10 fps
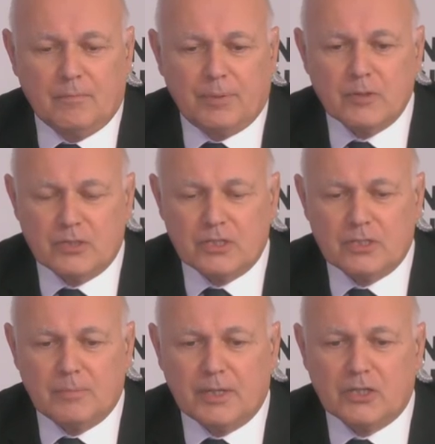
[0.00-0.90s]
poses
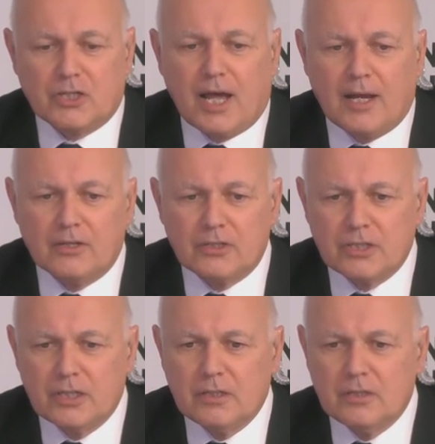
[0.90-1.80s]
the biggest
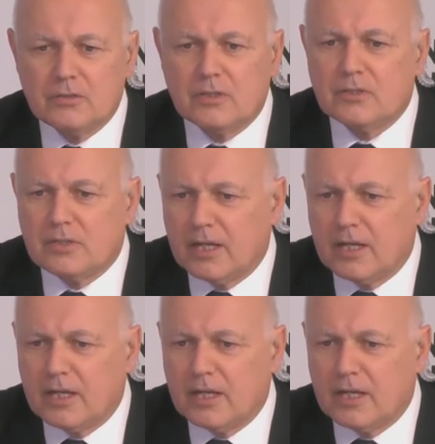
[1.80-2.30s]
challenge since